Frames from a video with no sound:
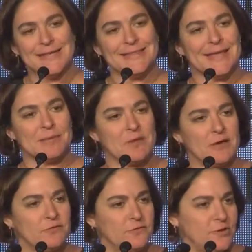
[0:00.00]
that my
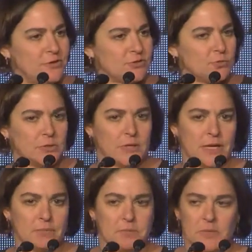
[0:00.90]
fears will
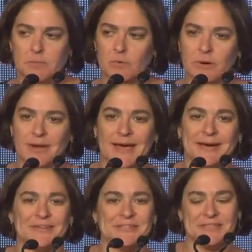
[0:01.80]
not be borne
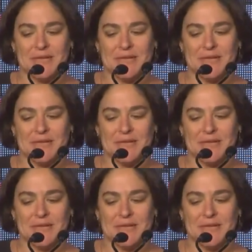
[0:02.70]
out,